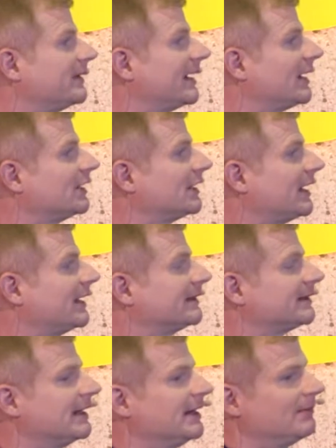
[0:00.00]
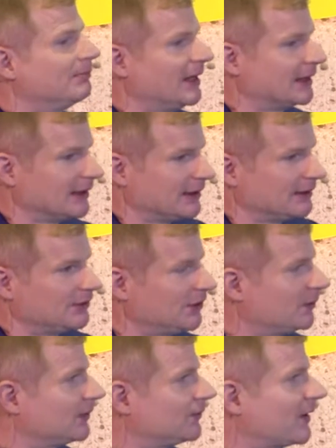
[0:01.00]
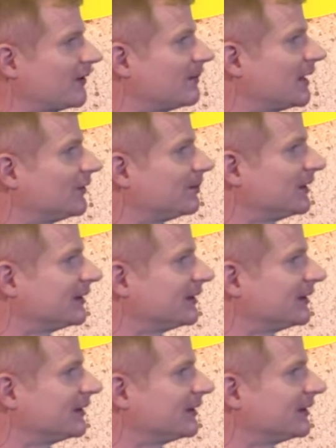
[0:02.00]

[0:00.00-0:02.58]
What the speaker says: the airlines make a deal with a travel management.